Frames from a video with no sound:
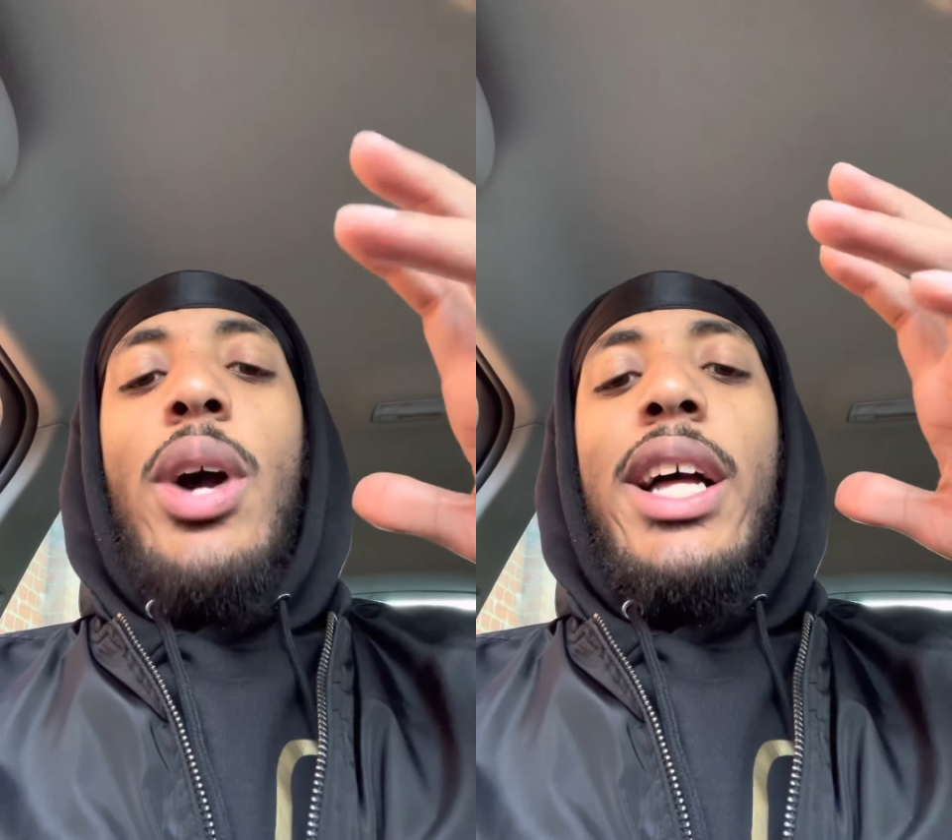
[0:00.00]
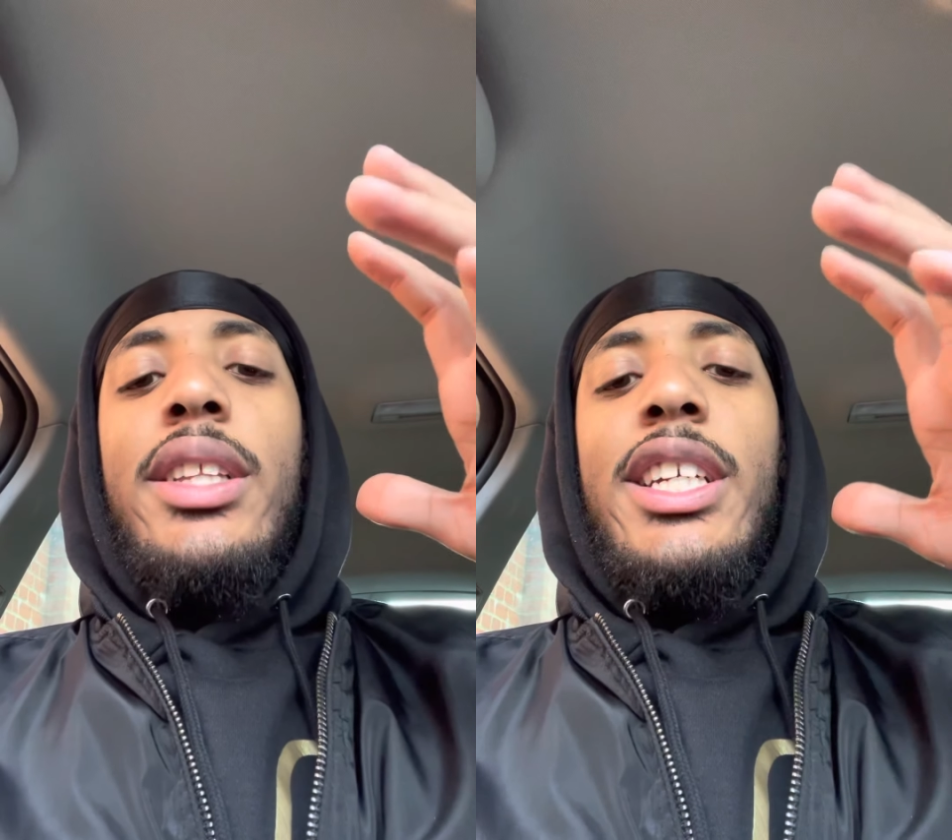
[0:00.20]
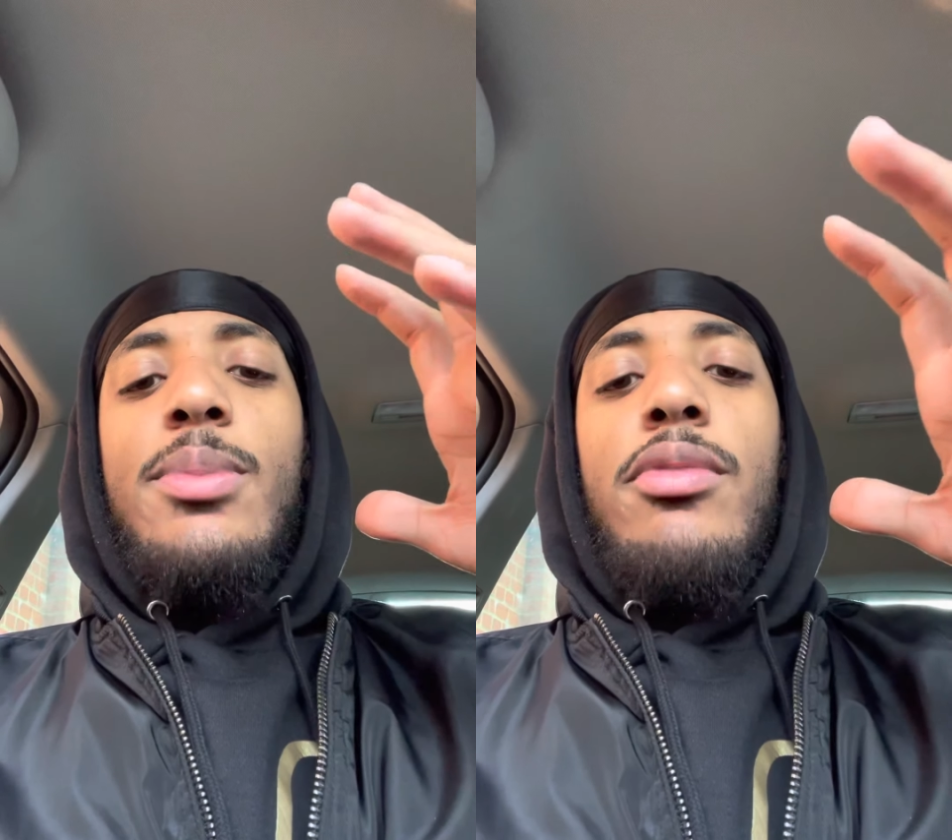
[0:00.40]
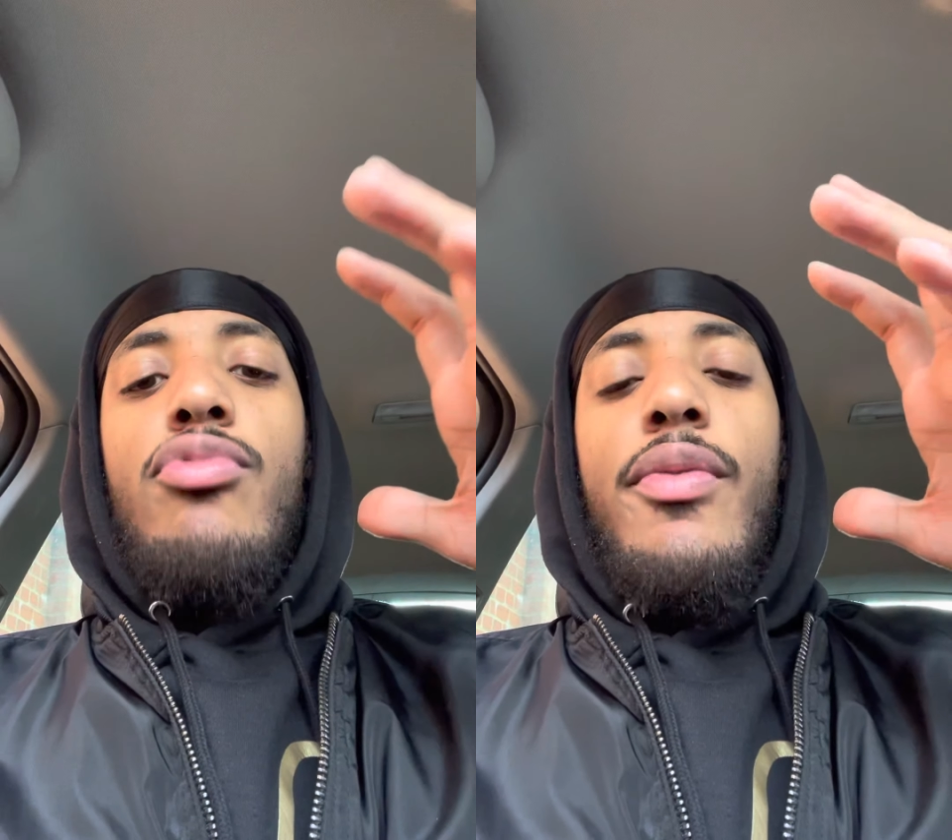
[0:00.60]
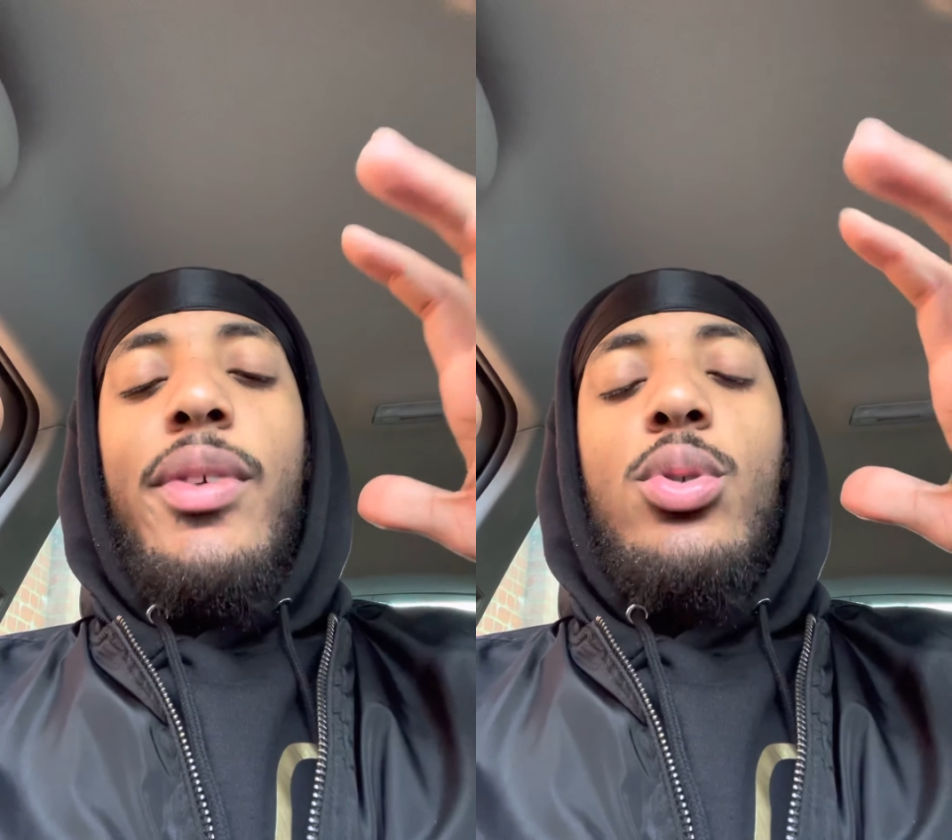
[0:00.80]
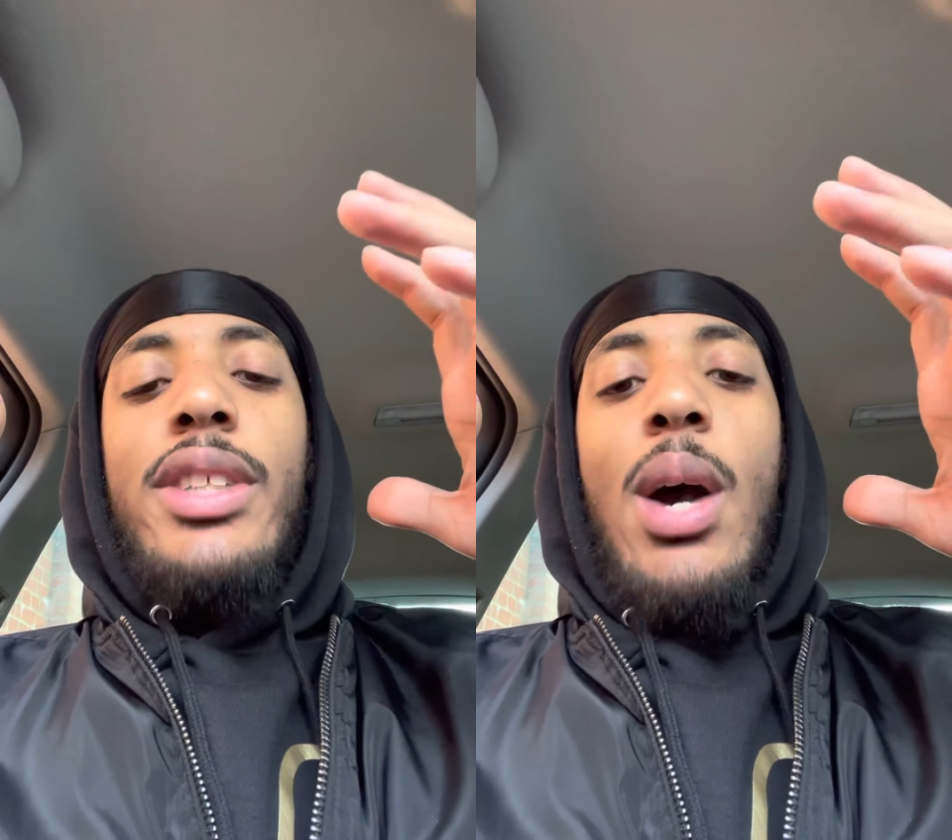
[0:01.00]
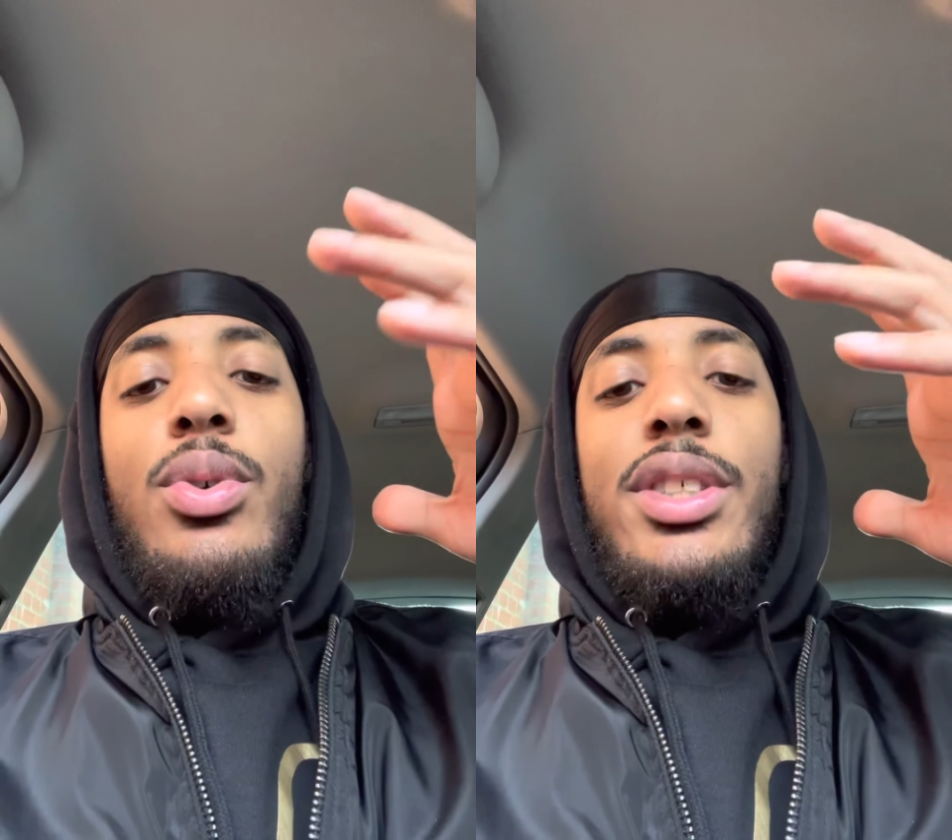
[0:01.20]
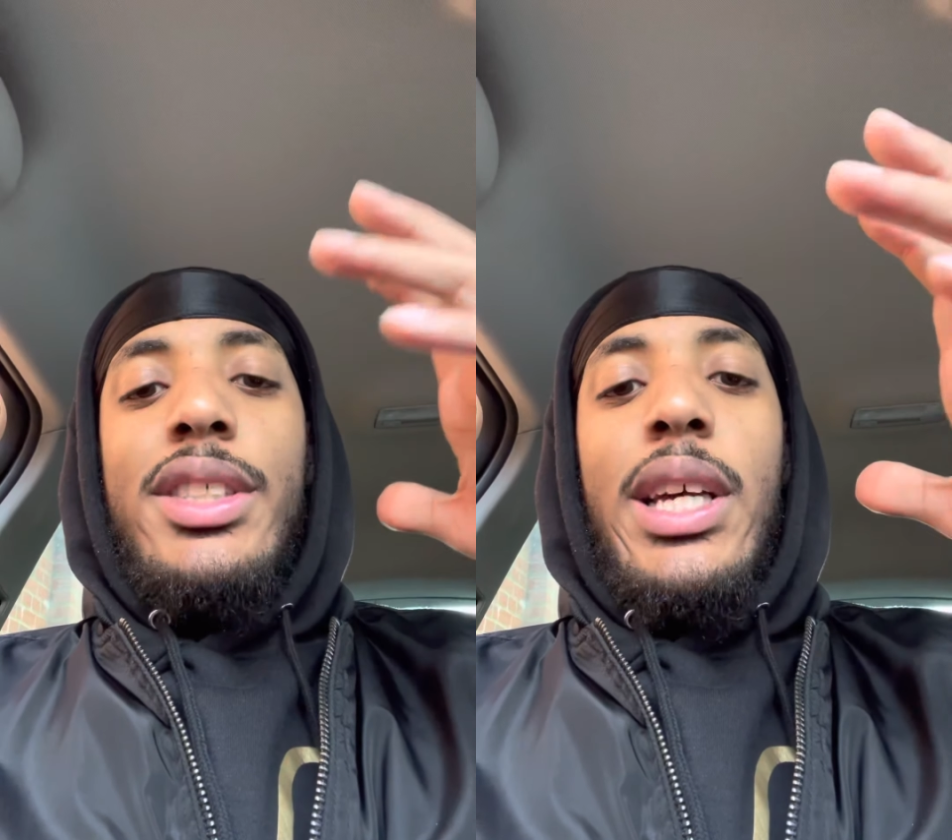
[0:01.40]
and it's been revealed to
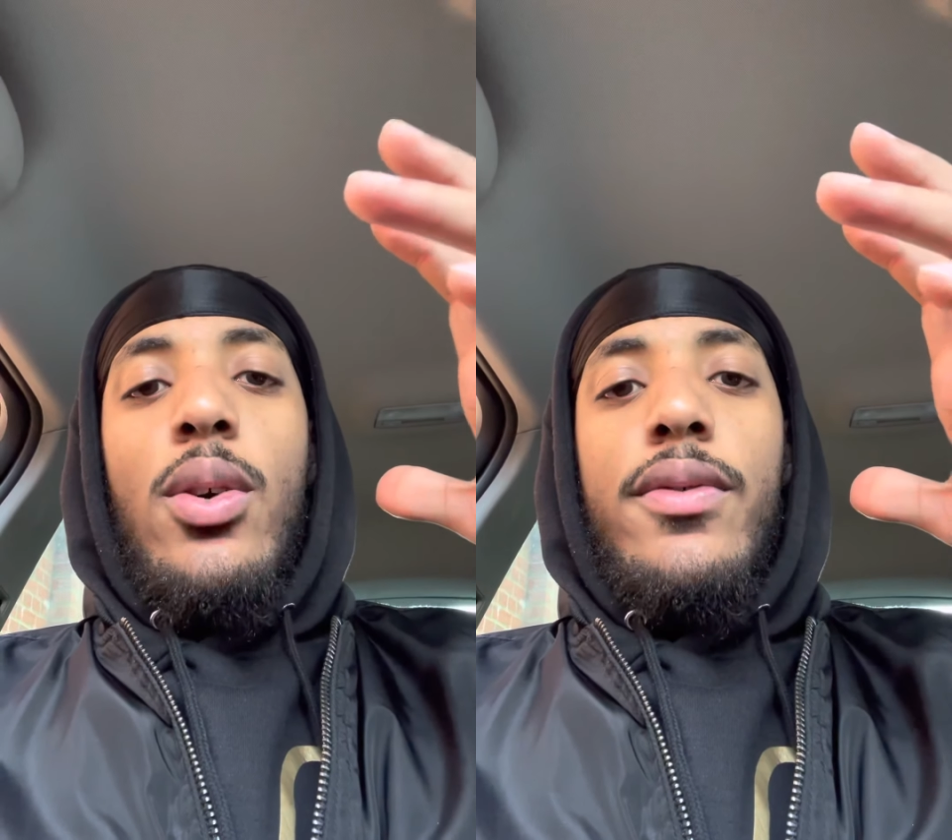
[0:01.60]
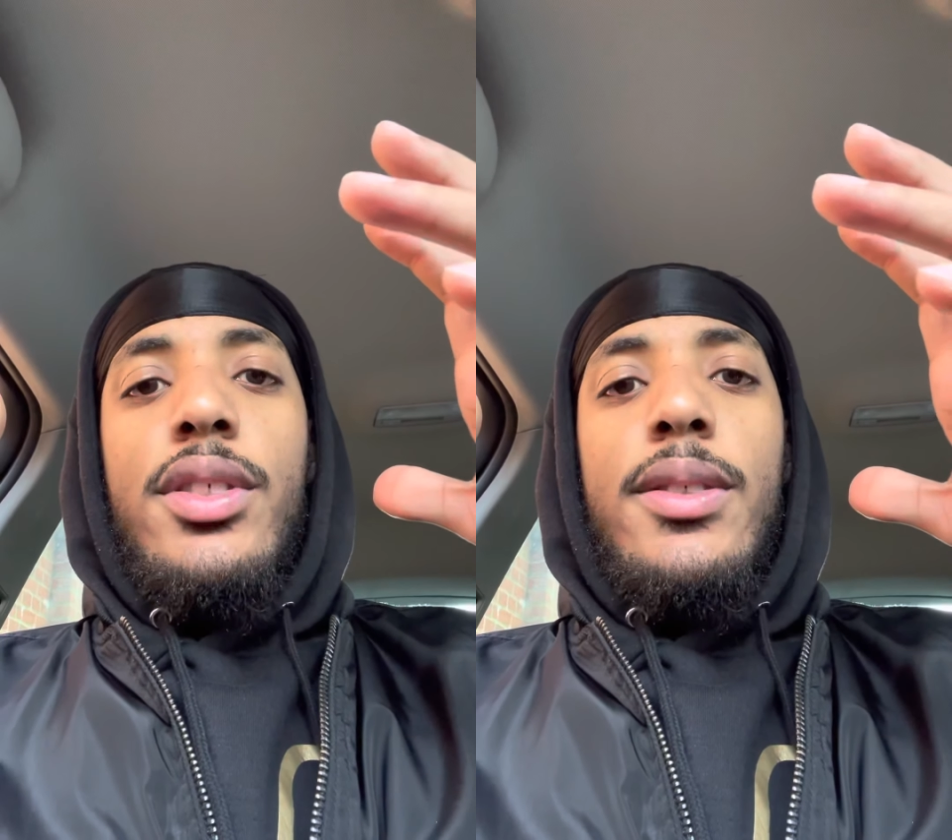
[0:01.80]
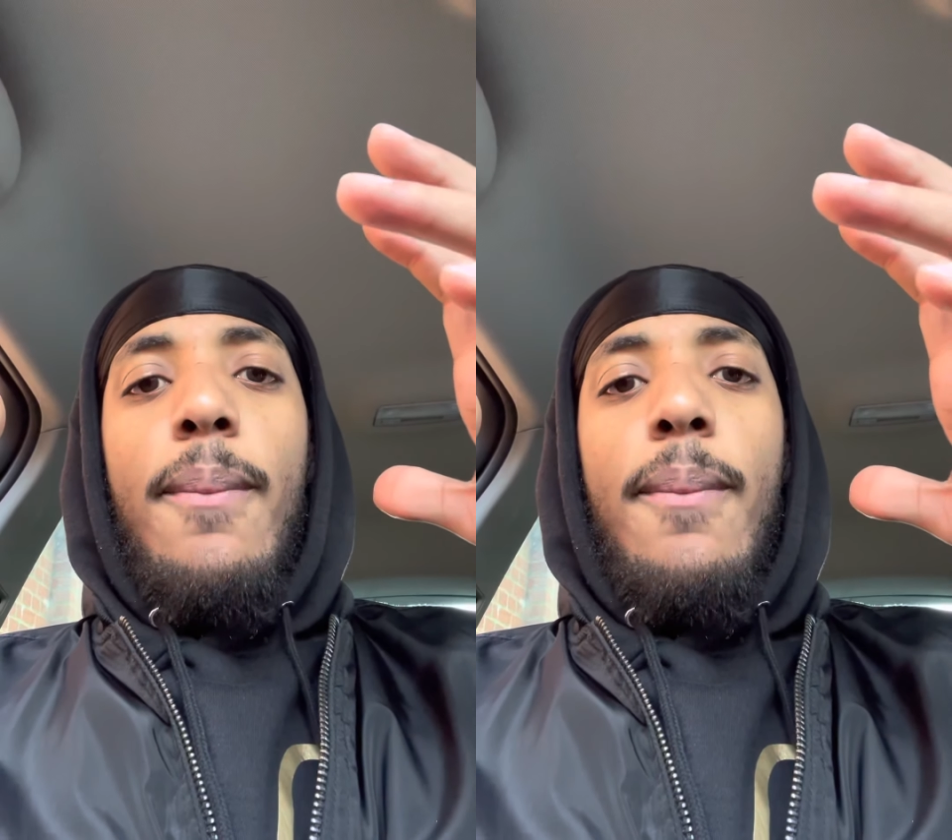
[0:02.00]
ourselves.